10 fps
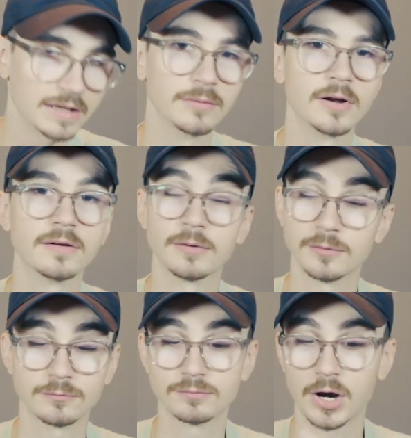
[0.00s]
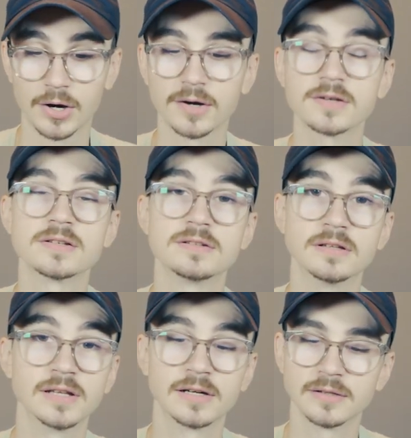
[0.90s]
It would hurt,
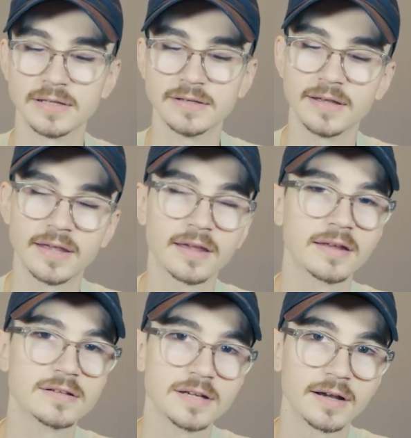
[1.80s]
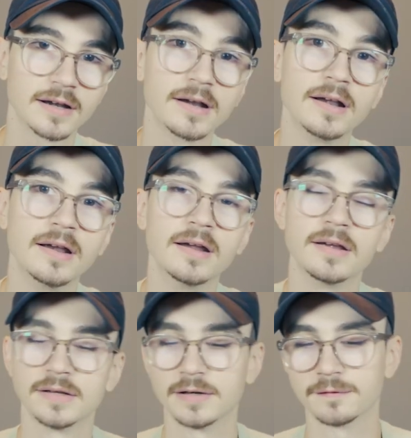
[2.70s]
literally digging into
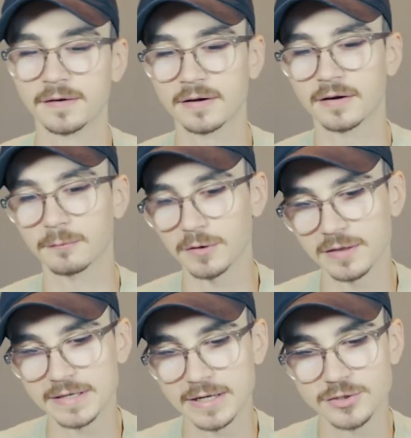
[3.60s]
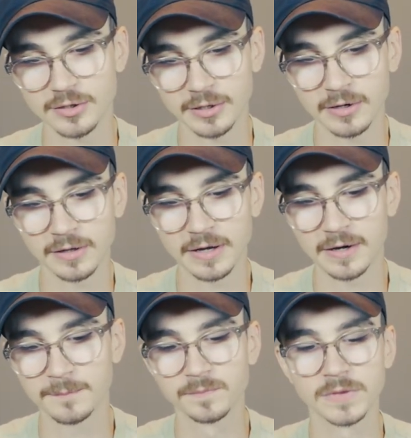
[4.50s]
your finger with the texturing on
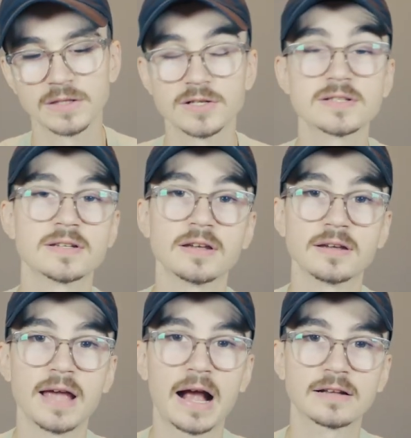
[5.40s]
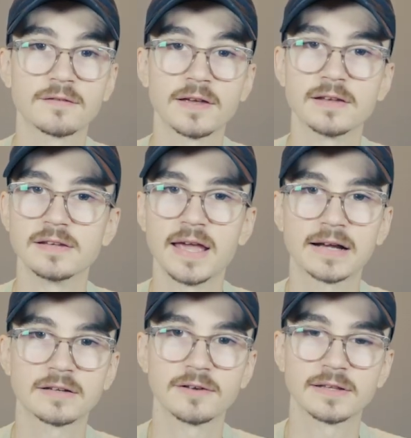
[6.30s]
there just to activate and
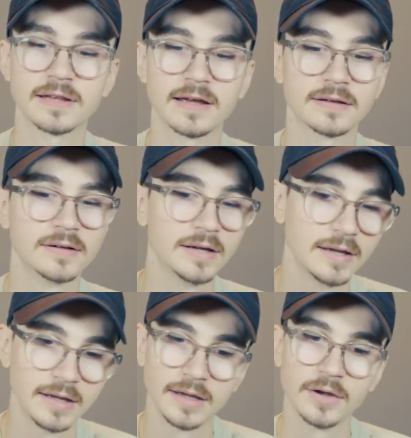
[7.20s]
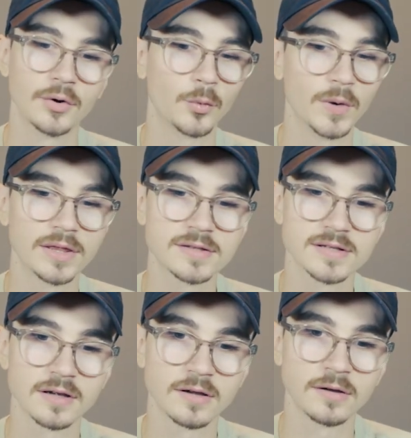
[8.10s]
deactivate that. With
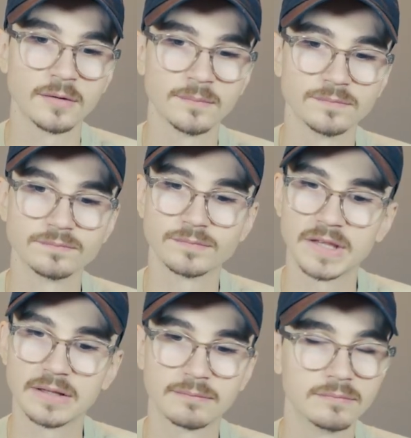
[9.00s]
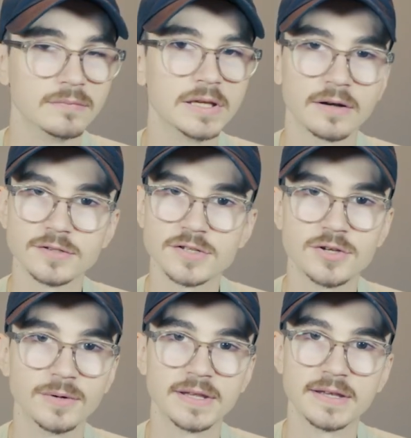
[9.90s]
some, just
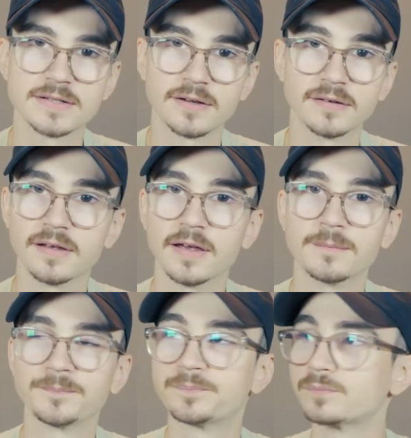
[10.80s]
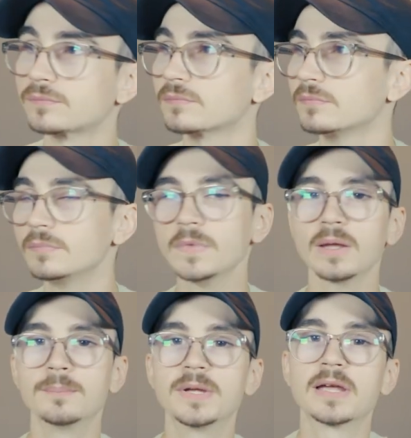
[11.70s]
doing this all day,
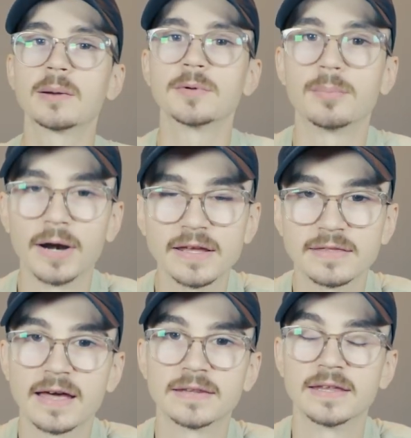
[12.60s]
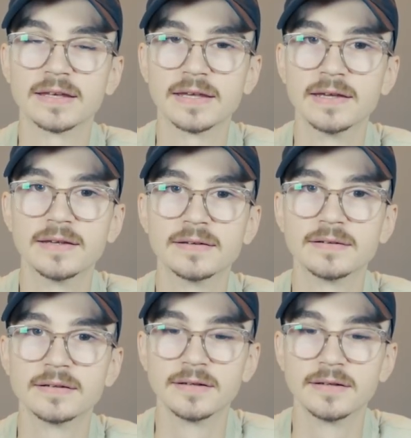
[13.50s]
being able to break that thing in,